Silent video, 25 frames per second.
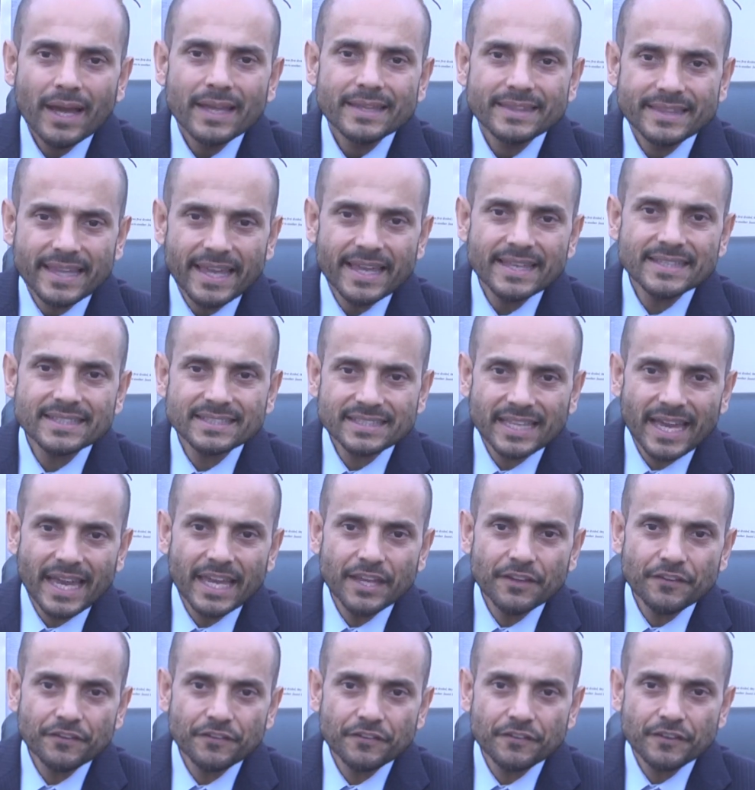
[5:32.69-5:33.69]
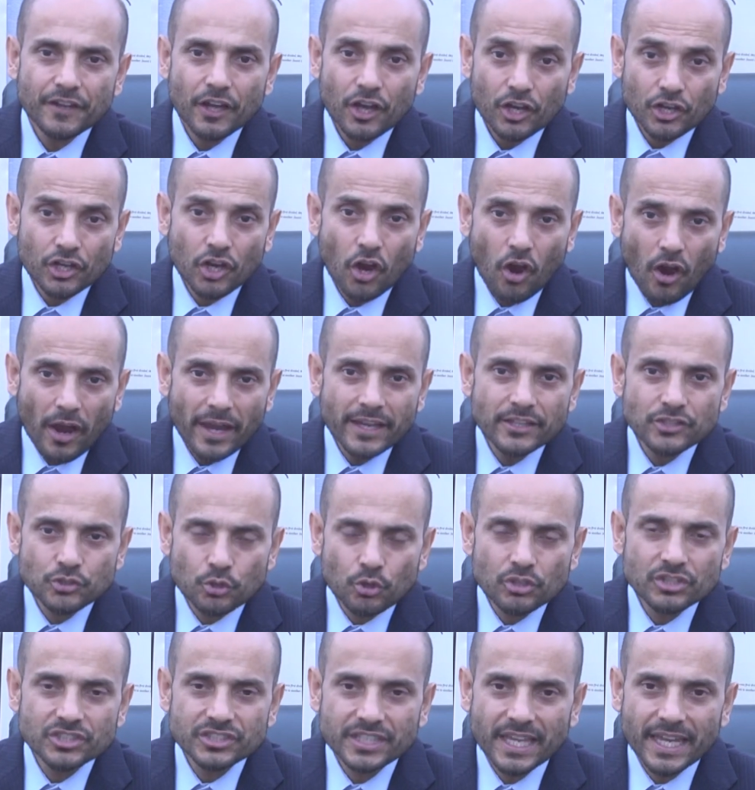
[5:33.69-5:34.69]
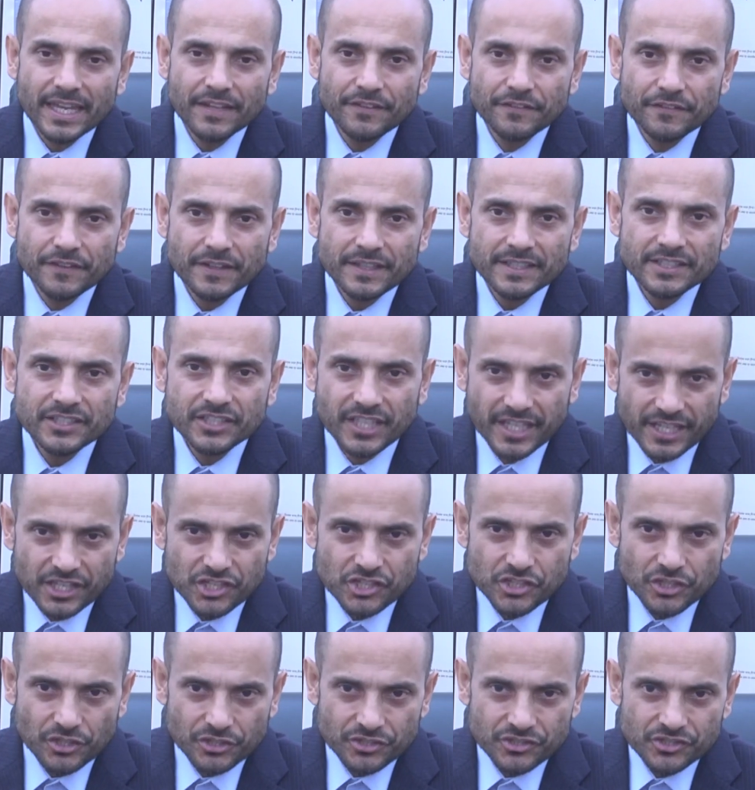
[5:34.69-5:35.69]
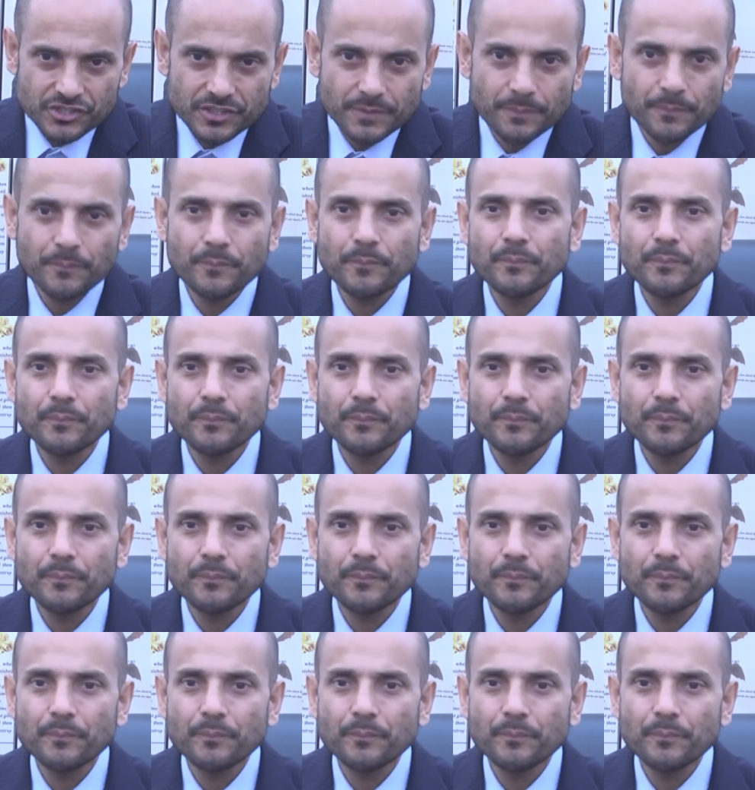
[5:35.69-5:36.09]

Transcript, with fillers: they're safe guides or safe teachers